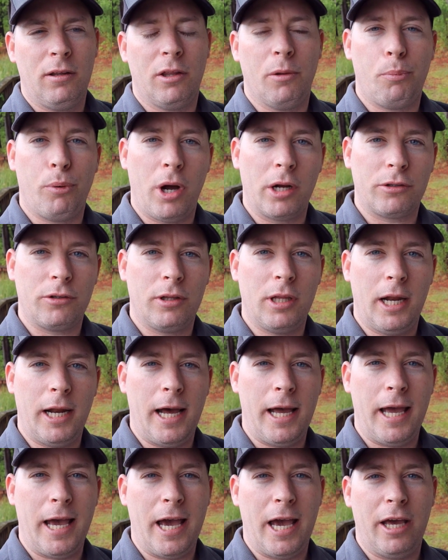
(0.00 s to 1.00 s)
The proctor that
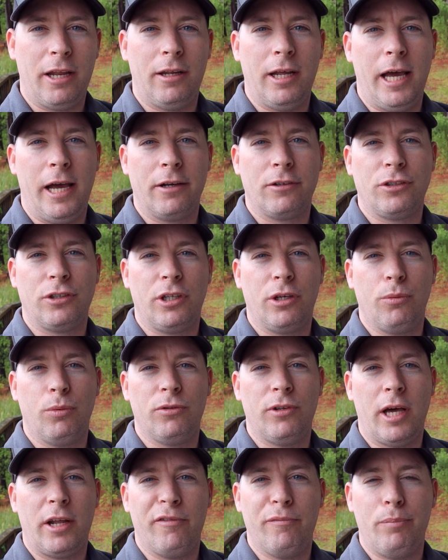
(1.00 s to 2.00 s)
I had actually
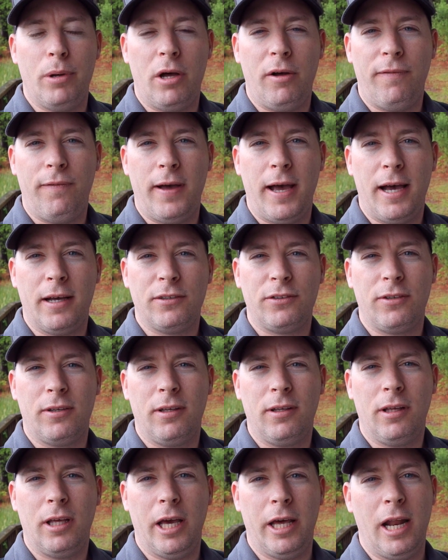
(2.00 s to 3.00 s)
was out of Belfast,
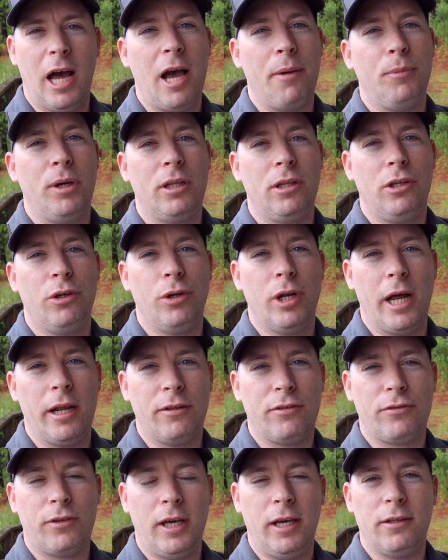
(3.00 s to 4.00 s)
and I'm in the
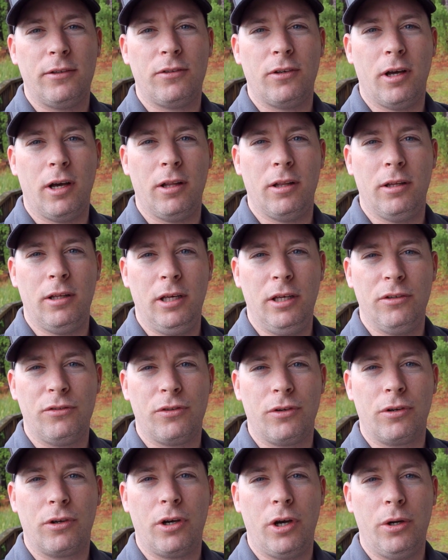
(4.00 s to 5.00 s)
United States on the
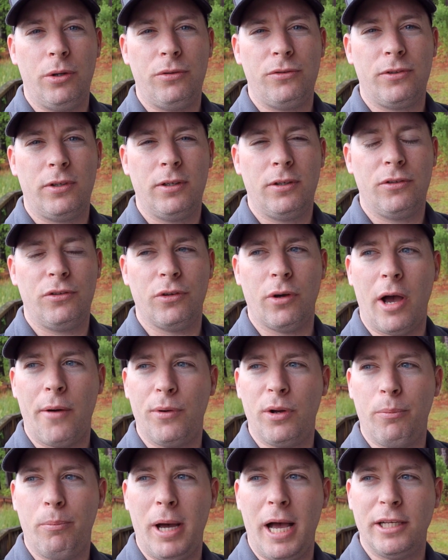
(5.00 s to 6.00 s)
eastern coast. So I
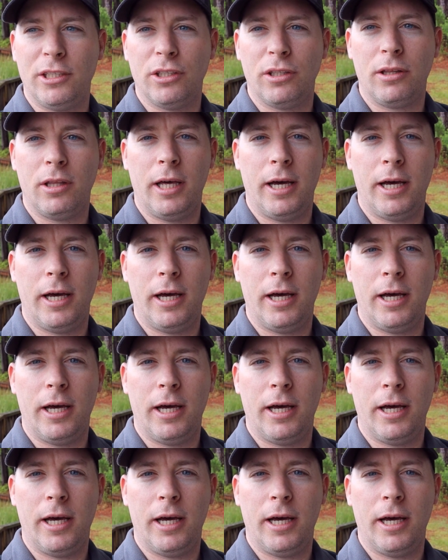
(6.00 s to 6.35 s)
would imagine